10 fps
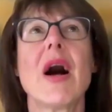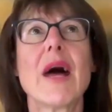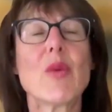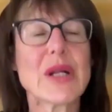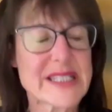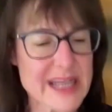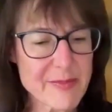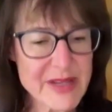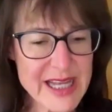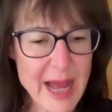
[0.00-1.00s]
When
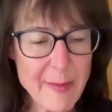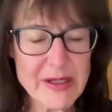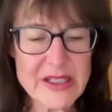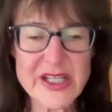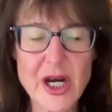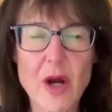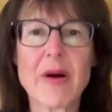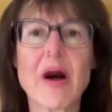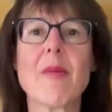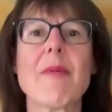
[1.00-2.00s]
something happens that
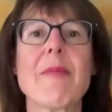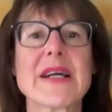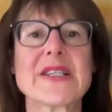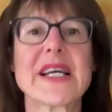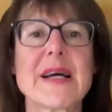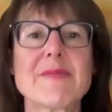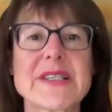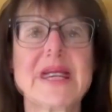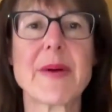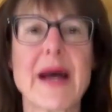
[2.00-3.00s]
I'm about to get
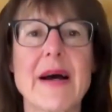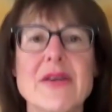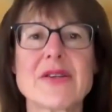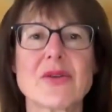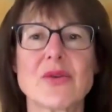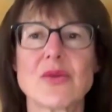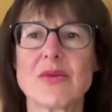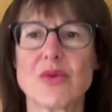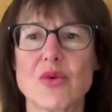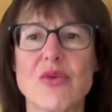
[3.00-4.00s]
upset about,
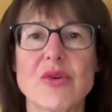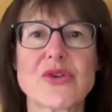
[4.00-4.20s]
or feel